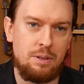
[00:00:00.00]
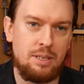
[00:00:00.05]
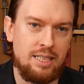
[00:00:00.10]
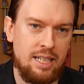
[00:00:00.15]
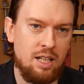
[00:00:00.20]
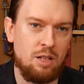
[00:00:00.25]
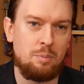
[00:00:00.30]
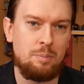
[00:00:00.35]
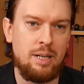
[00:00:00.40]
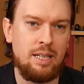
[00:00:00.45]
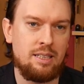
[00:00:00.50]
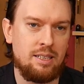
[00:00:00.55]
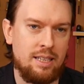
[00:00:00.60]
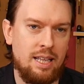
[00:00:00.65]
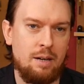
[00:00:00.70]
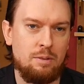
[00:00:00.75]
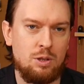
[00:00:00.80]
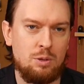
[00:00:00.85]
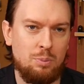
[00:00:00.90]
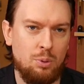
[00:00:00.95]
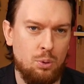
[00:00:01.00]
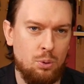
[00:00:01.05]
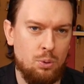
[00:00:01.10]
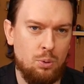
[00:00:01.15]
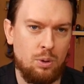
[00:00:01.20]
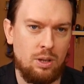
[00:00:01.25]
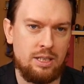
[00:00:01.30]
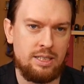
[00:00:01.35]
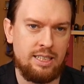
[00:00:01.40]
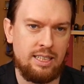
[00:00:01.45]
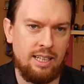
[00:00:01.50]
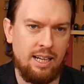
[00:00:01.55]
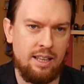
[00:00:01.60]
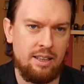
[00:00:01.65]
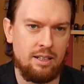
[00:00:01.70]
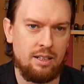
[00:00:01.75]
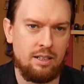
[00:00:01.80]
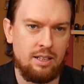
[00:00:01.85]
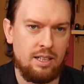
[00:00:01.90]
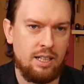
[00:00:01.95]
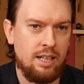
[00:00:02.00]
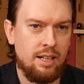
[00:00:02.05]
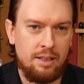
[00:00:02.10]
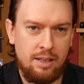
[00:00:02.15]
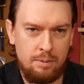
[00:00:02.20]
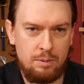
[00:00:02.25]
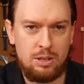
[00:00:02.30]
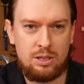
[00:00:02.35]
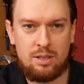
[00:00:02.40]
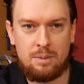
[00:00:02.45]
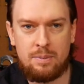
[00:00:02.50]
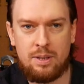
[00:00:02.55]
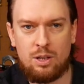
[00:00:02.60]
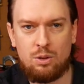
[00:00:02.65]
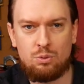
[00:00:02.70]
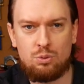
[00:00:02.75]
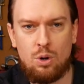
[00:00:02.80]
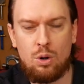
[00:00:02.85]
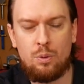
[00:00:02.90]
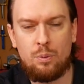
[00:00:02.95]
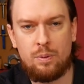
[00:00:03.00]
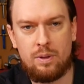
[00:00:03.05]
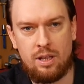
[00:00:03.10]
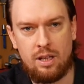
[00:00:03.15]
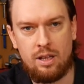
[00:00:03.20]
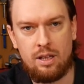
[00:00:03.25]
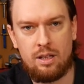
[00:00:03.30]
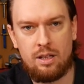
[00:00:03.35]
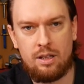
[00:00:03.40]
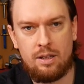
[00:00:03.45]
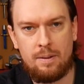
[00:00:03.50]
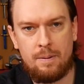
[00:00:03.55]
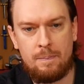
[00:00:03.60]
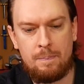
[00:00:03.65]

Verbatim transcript: would tell me that that was poor quality leather. There was something wrong with it.